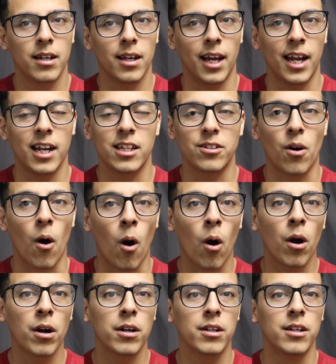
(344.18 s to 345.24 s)
And it's
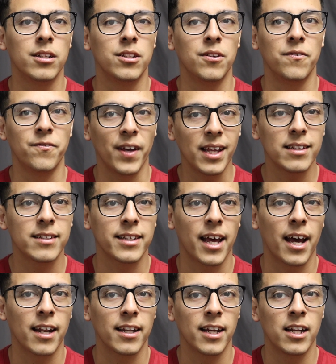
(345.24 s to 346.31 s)
hard to face
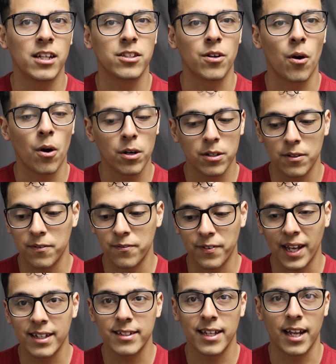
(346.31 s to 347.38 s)
that. And it's hard to
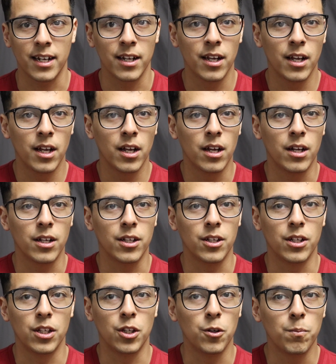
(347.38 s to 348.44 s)
face that
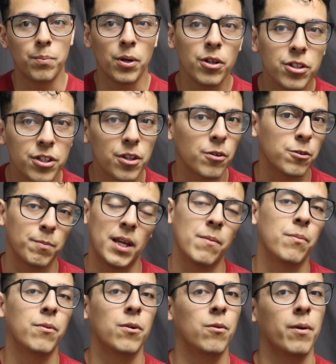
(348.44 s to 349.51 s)
you pushed those
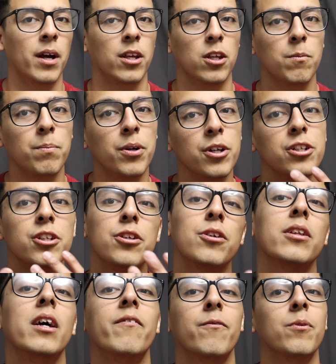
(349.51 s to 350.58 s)
people away. You pushed your
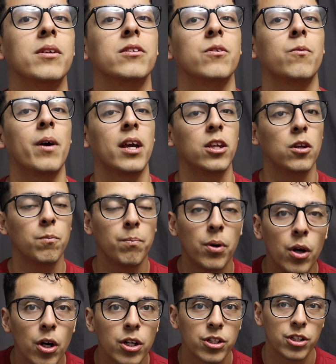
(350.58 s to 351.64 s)
loved ones away. You
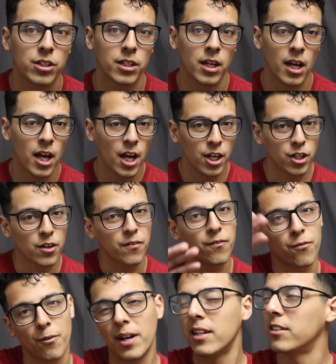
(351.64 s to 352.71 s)
pushed your
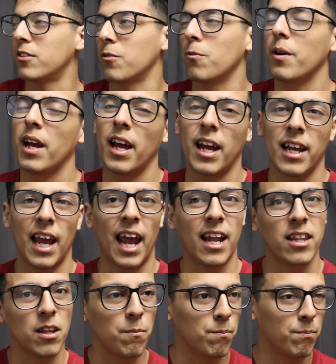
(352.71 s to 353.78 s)
friends away,
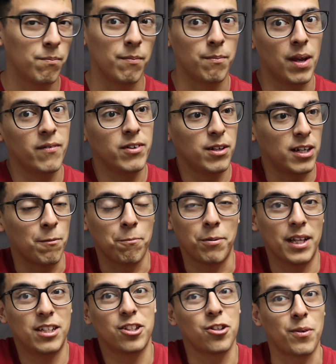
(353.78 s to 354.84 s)
and the maybe
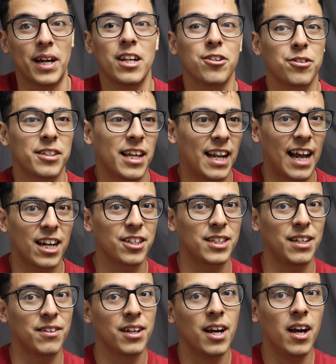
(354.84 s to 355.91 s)
complete strangers that
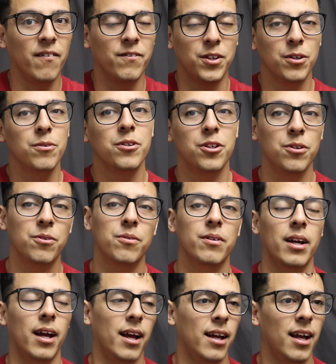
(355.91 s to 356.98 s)
actually viewed you
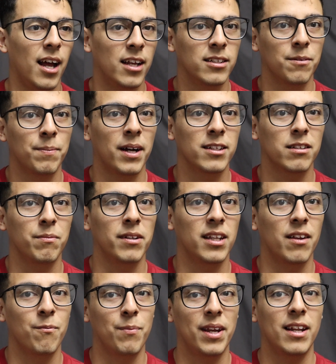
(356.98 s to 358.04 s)
as a possibility
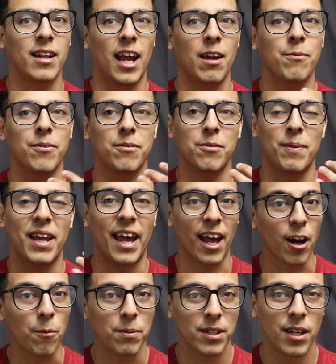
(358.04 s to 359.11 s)
of being able to be
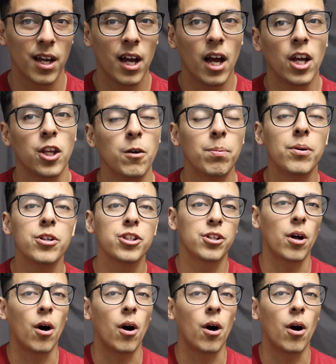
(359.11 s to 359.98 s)
helped. You pushed